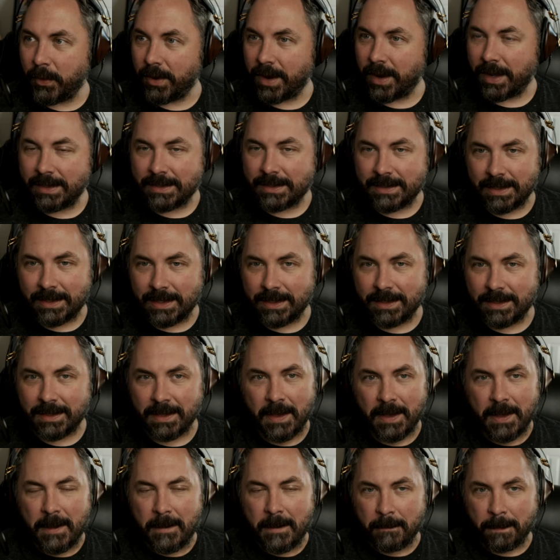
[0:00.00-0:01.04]
I did
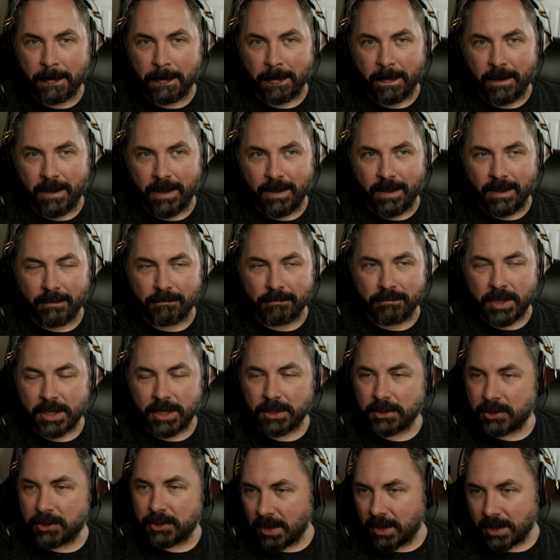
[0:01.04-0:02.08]

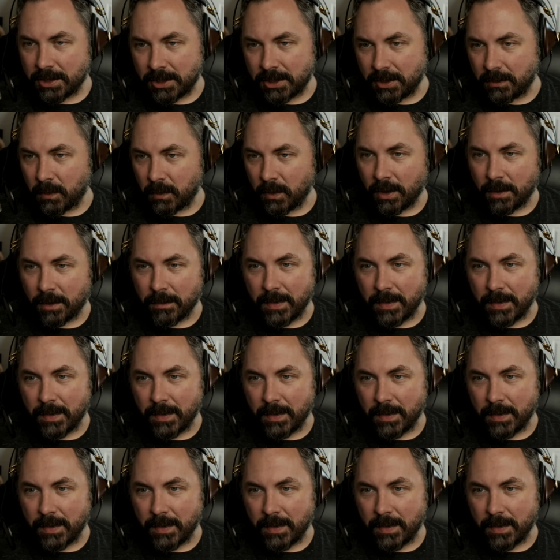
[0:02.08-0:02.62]
construction work.